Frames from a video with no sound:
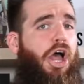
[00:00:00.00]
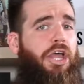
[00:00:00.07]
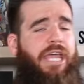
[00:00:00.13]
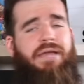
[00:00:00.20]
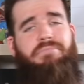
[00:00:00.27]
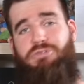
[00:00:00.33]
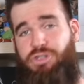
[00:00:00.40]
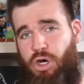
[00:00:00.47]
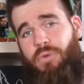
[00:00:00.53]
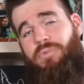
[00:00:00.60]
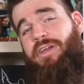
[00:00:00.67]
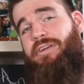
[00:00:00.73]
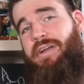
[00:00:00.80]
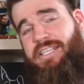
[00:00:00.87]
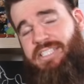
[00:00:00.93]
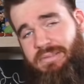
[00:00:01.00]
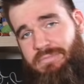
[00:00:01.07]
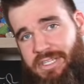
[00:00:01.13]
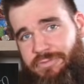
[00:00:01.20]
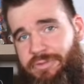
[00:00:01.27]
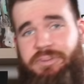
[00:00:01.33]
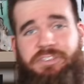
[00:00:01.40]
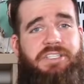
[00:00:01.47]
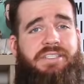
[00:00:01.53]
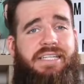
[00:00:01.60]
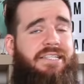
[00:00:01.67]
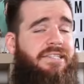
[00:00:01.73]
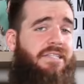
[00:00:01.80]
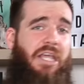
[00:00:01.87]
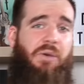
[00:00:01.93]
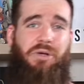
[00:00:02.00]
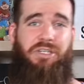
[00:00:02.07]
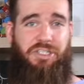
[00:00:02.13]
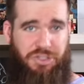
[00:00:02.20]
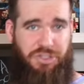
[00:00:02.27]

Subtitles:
Okay, sure, there are some differences. Let's see what you